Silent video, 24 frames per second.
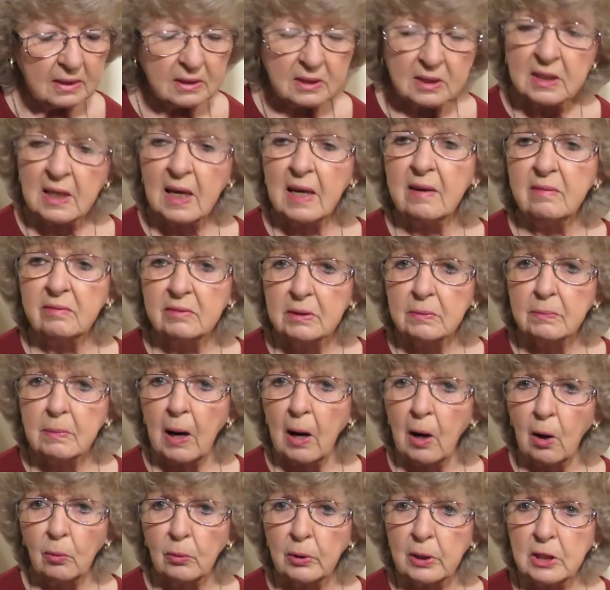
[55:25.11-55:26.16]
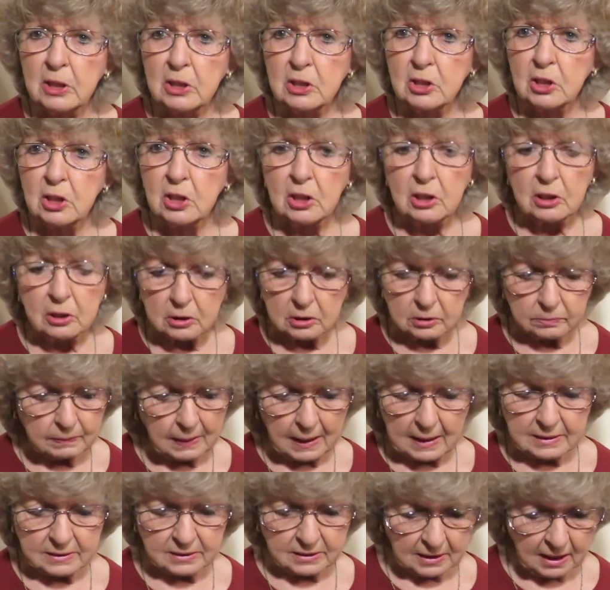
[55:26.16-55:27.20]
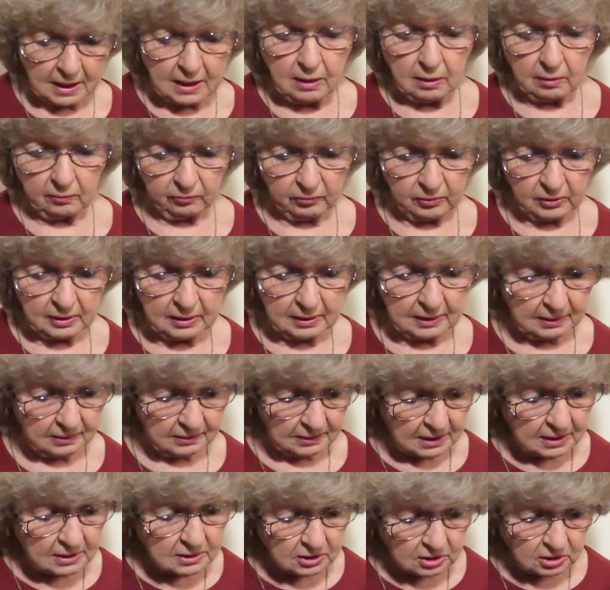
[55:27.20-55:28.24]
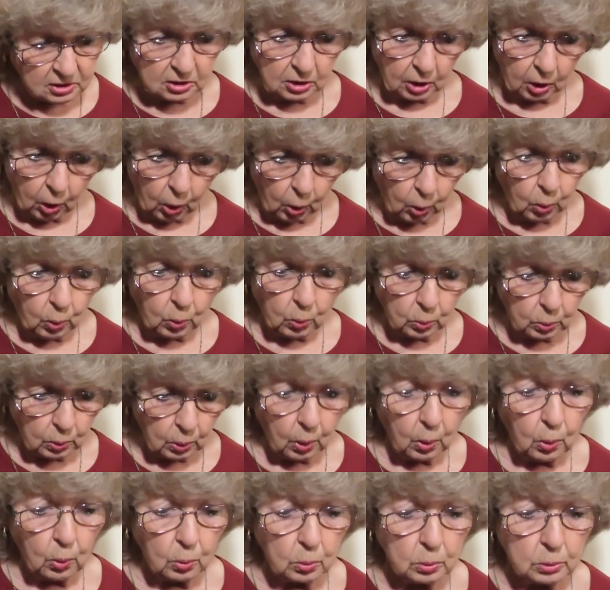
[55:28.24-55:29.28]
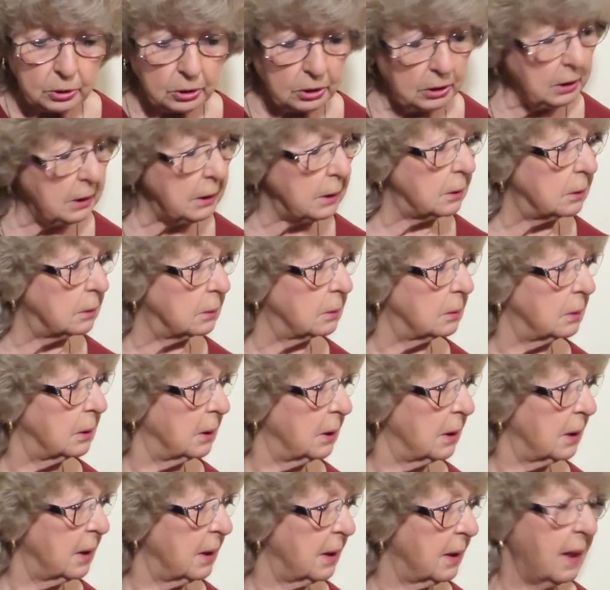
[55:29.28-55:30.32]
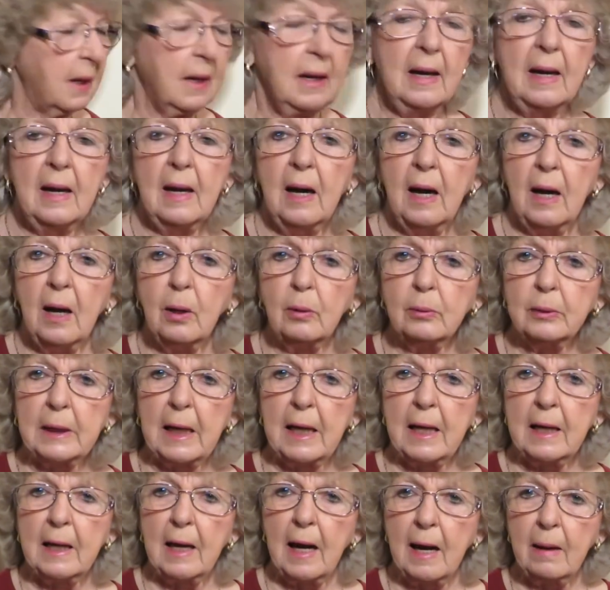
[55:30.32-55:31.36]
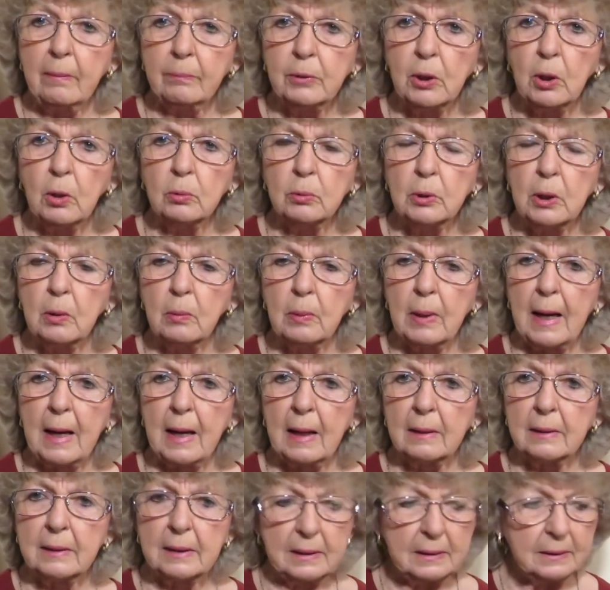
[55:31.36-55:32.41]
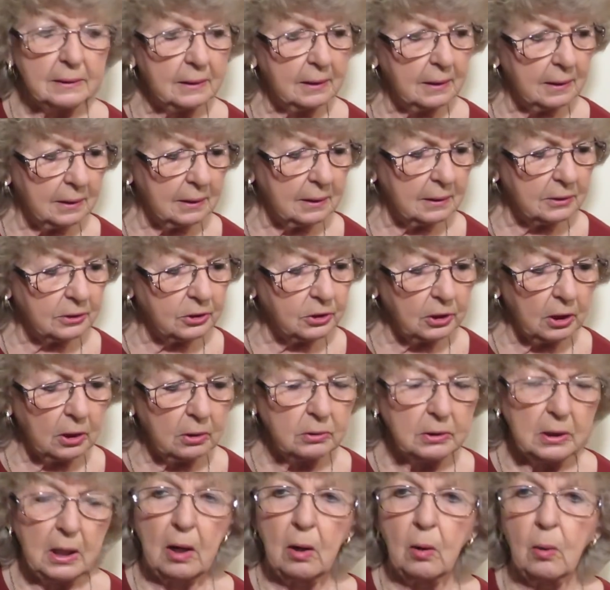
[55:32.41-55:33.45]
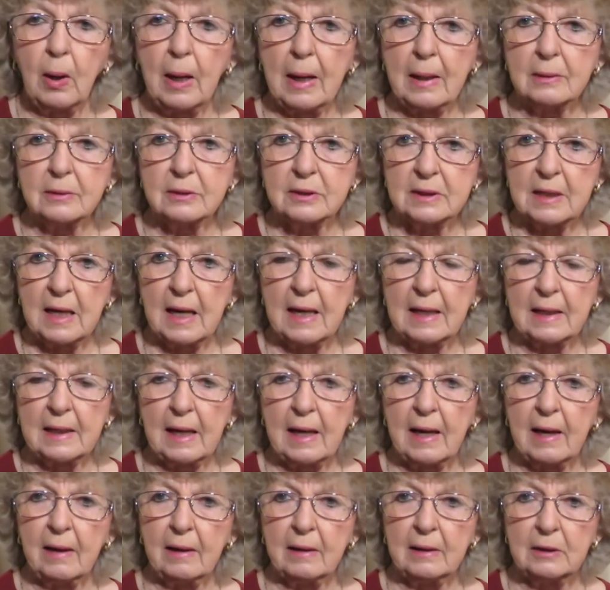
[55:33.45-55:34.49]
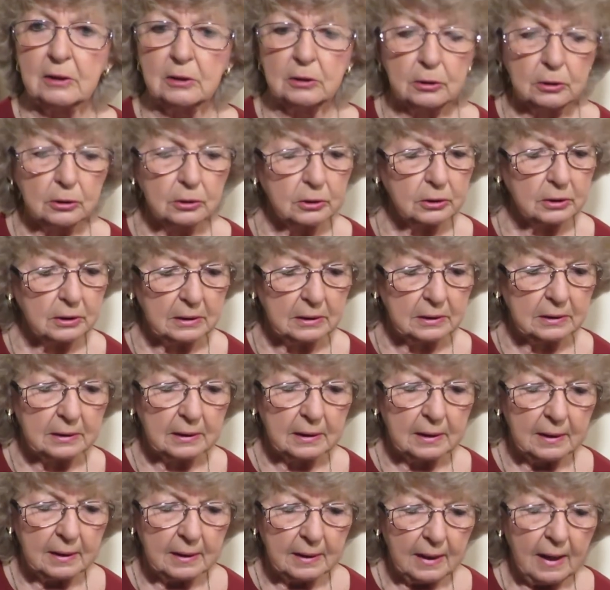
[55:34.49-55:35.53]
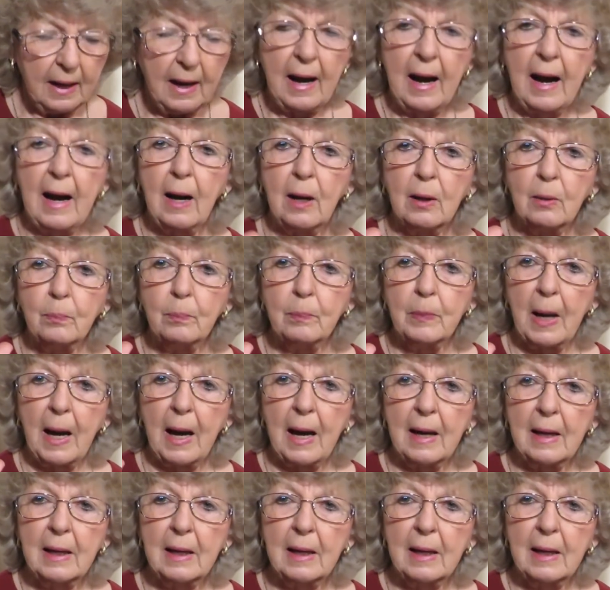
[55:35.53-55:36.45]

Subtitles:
saved them all these years myself. And this is an old shingle. Okay, I'm going to go out and show y'all outside how it looks. And I'll